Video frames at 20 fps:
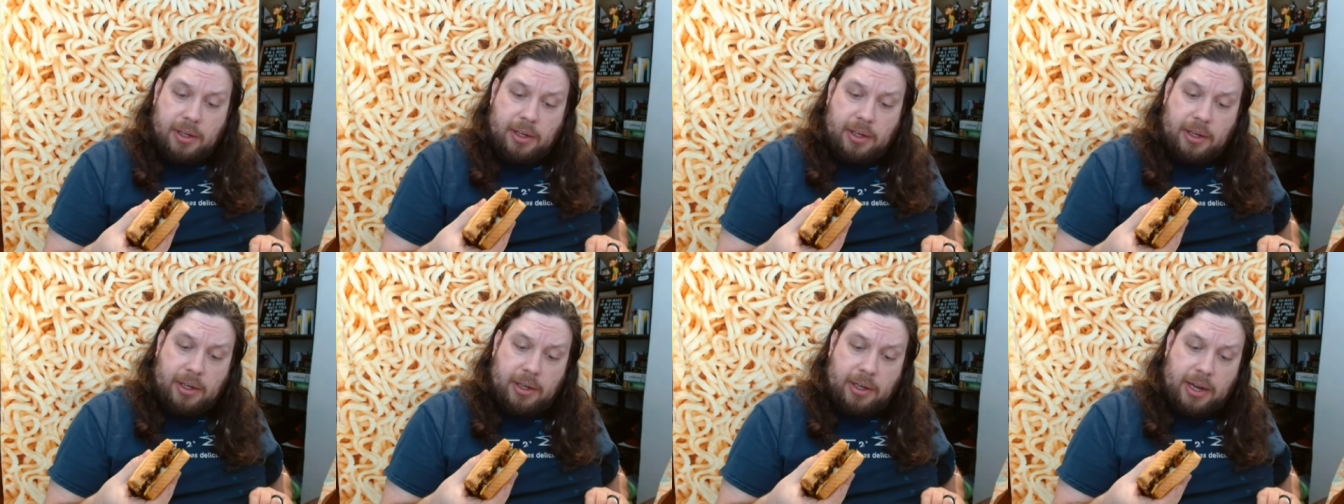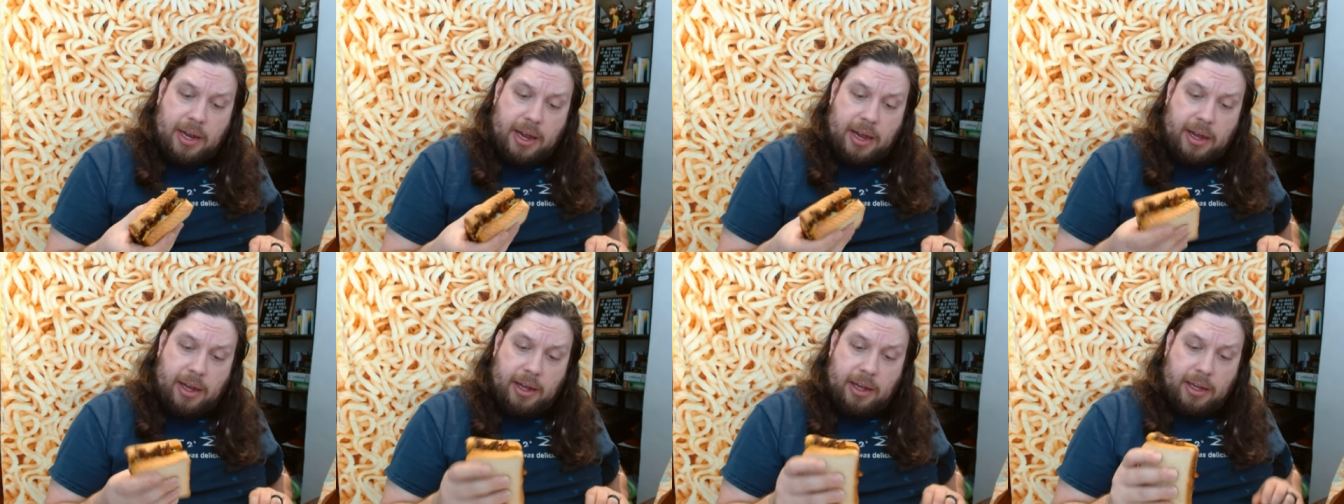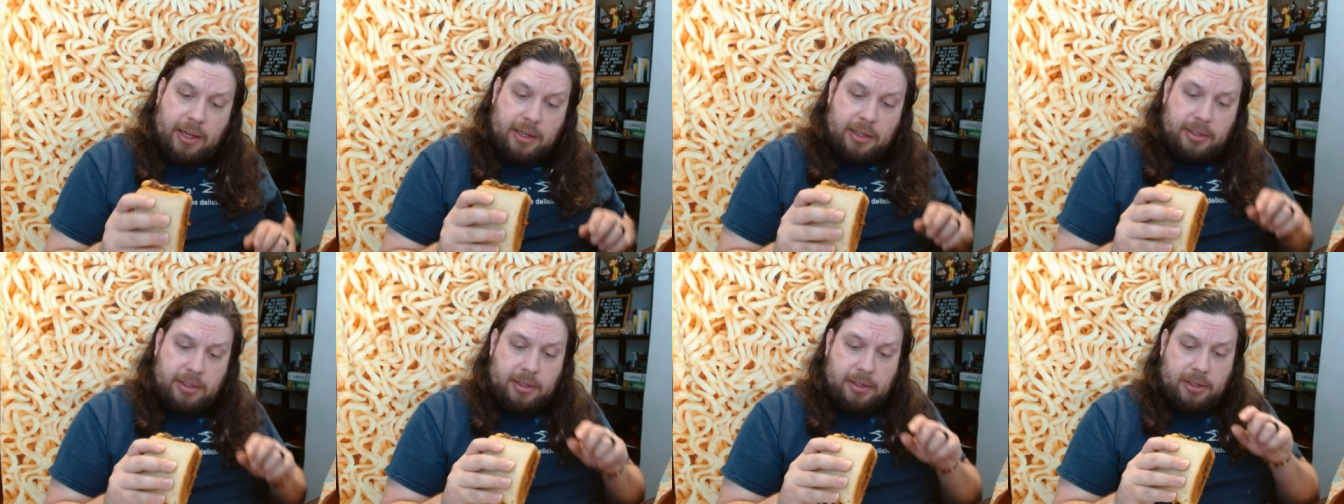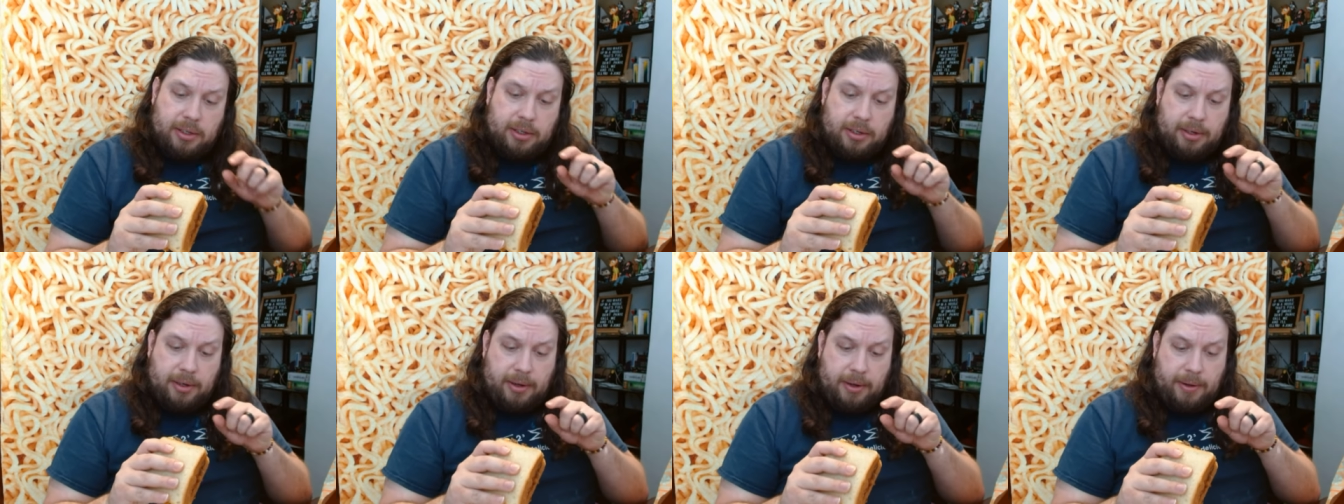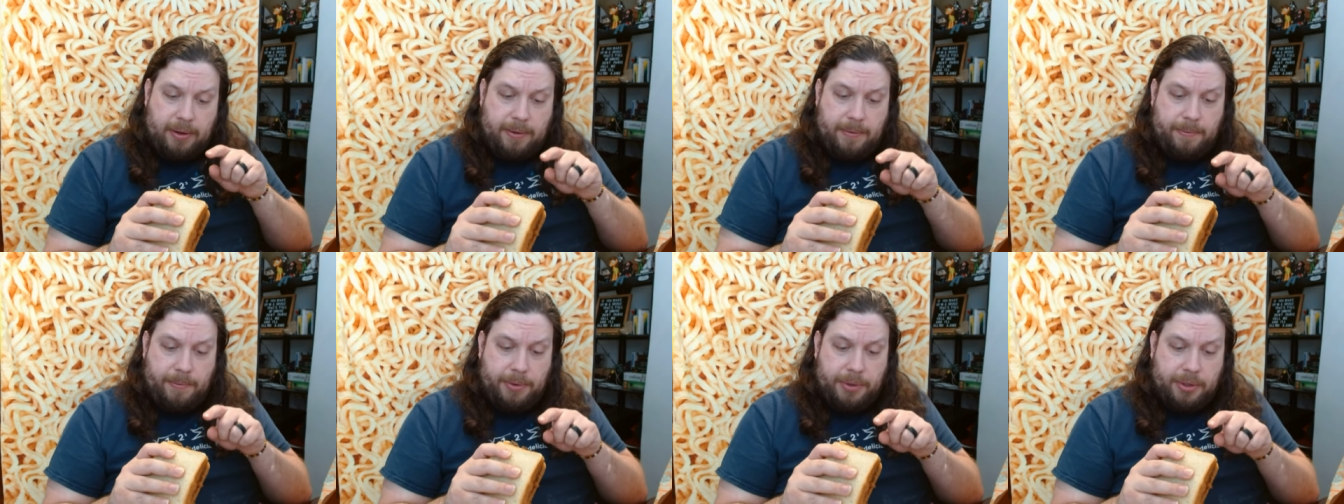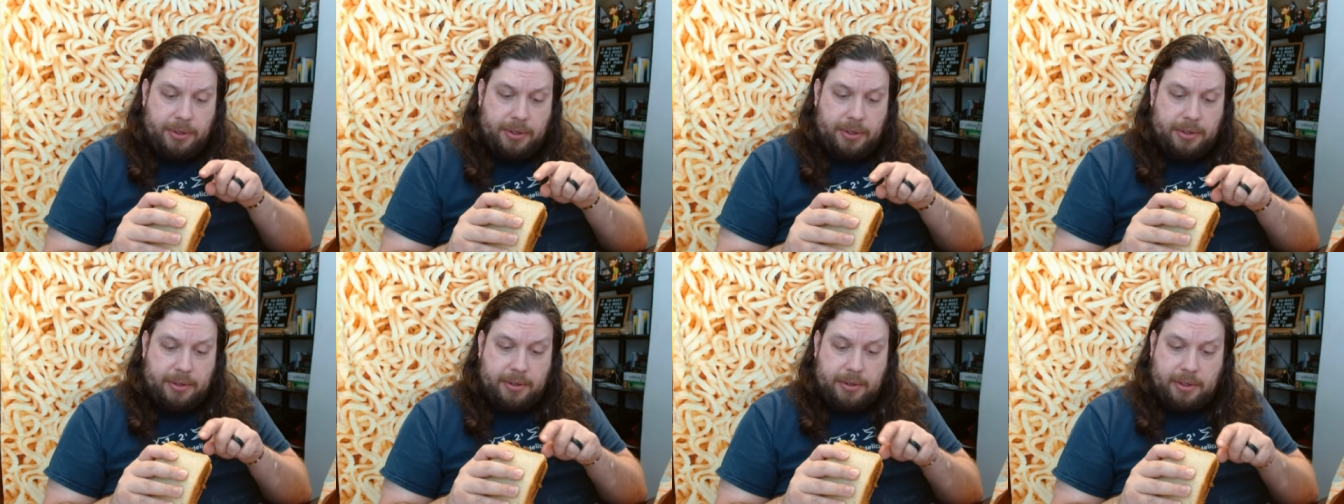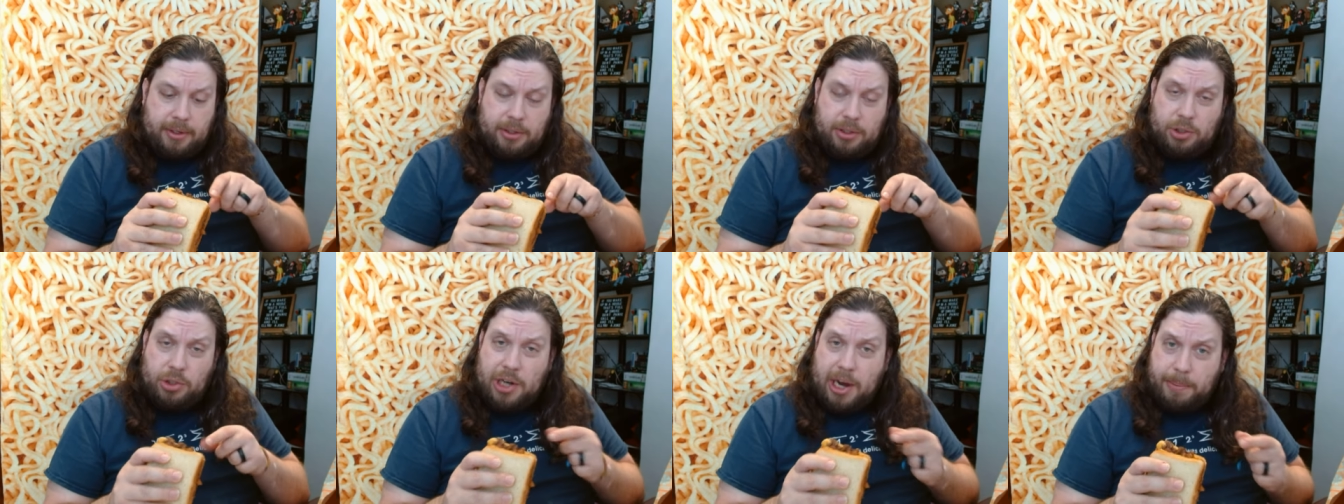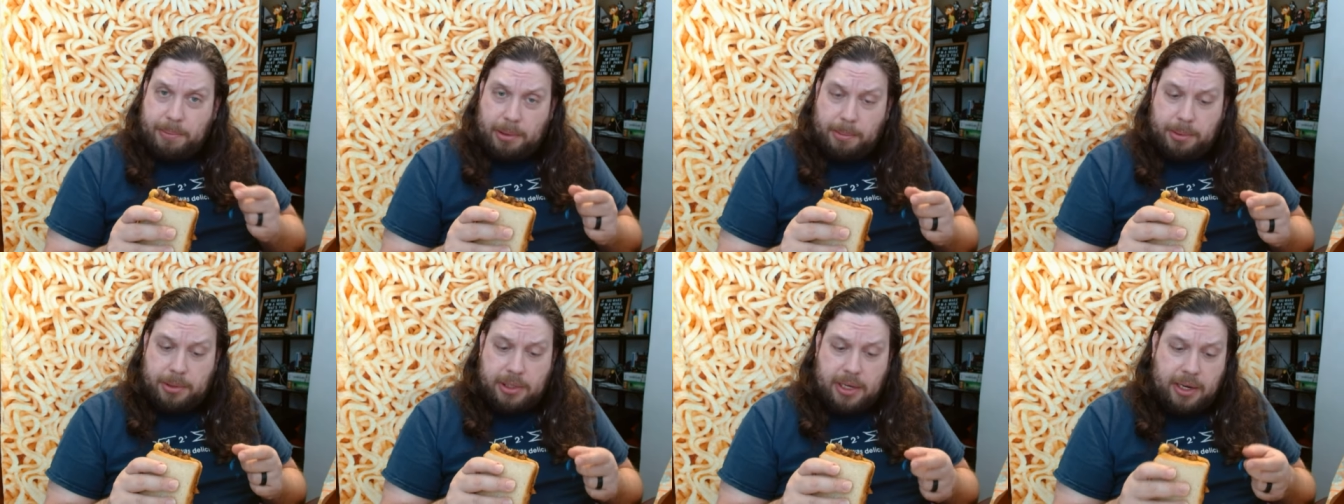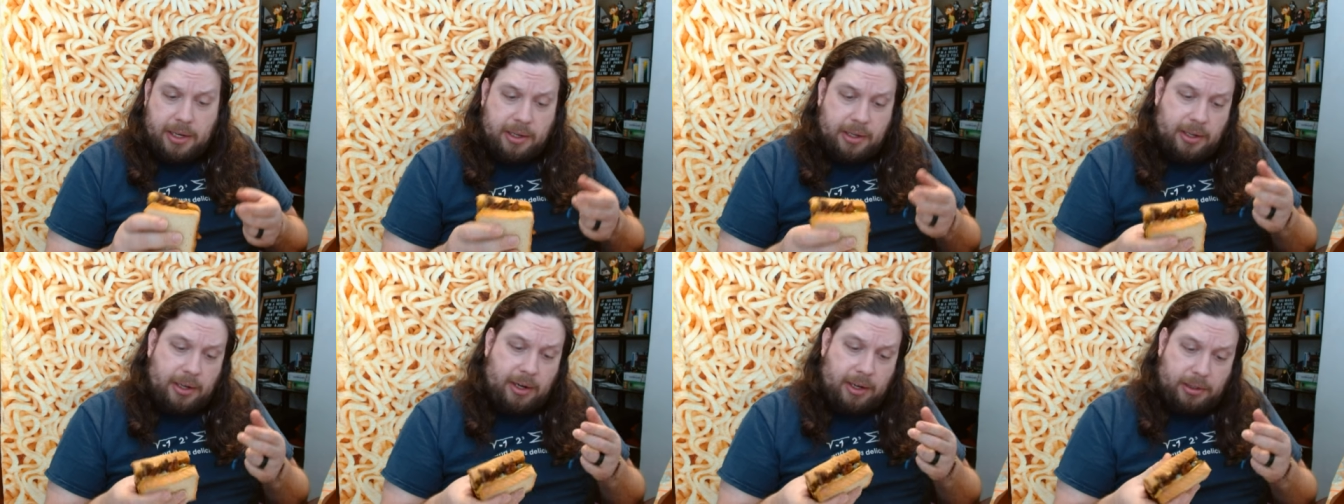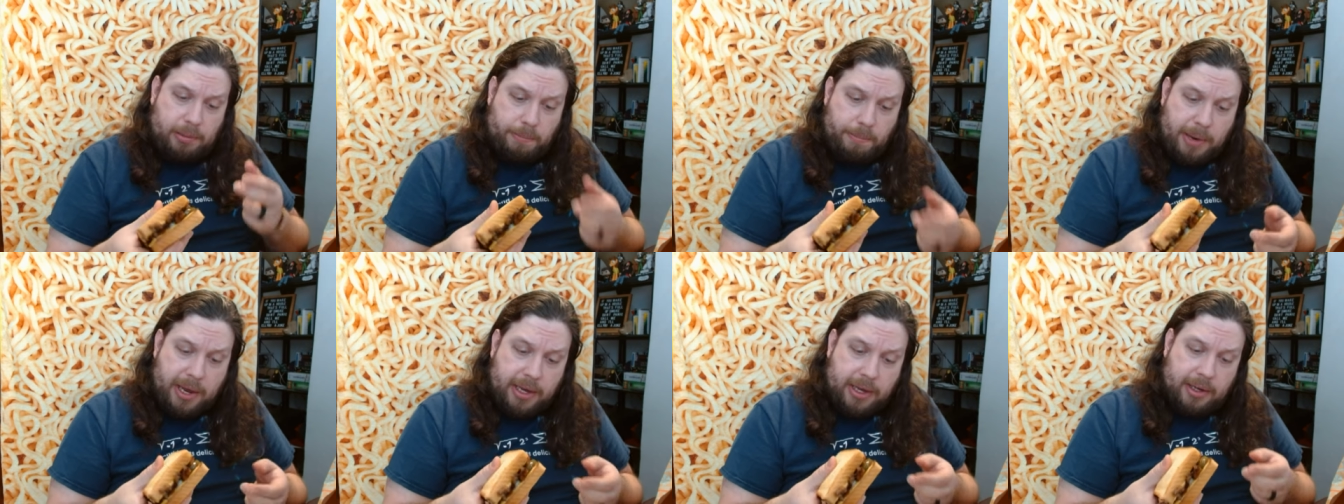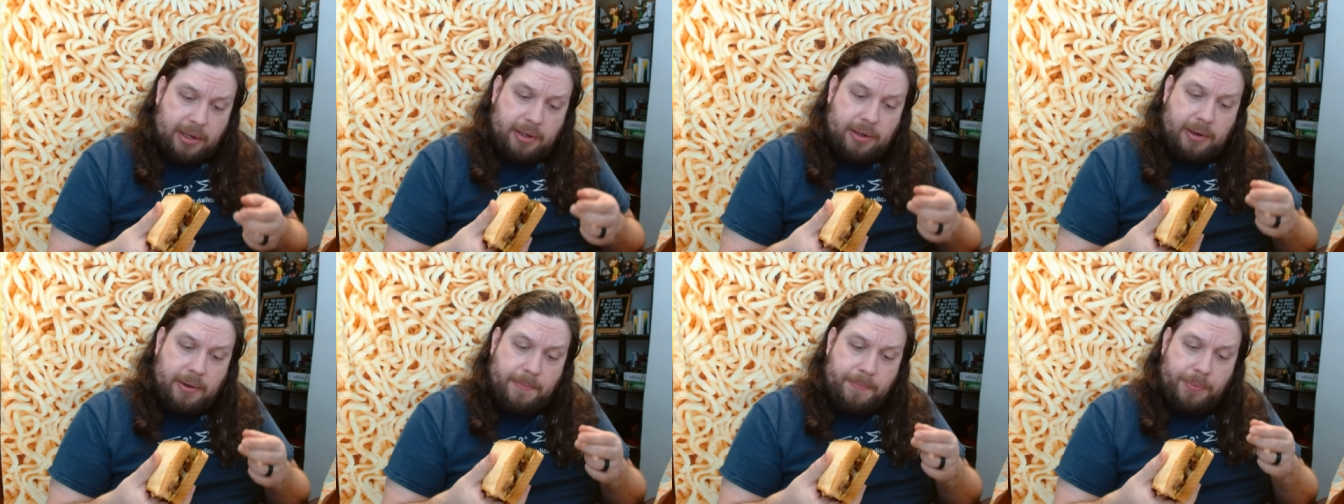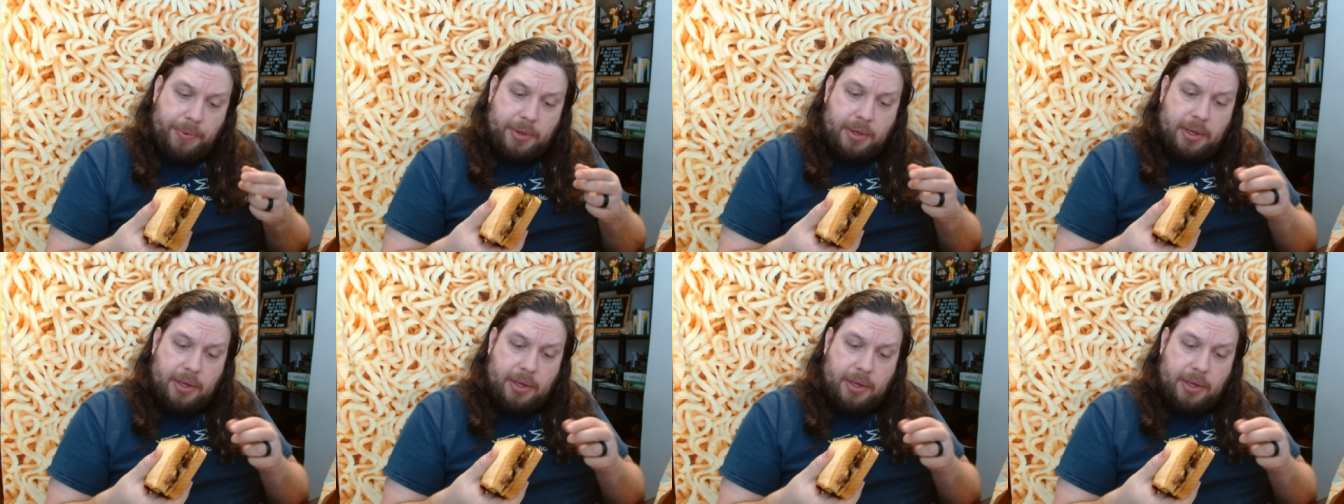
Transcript: It has this chopped up steak. It has bacon.